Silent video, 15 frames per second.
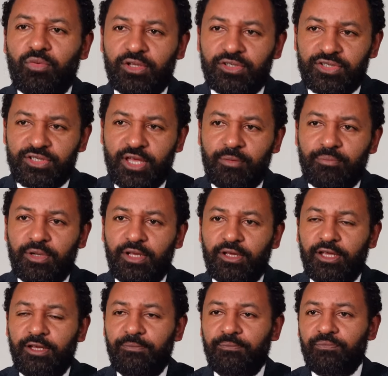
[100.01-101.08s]
what is happening
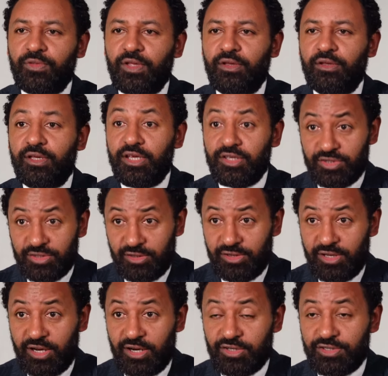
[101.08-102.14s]
in Eastern
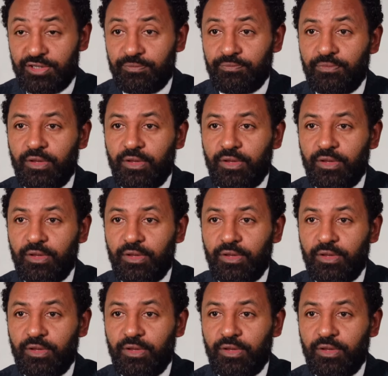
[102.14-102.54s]
DRC,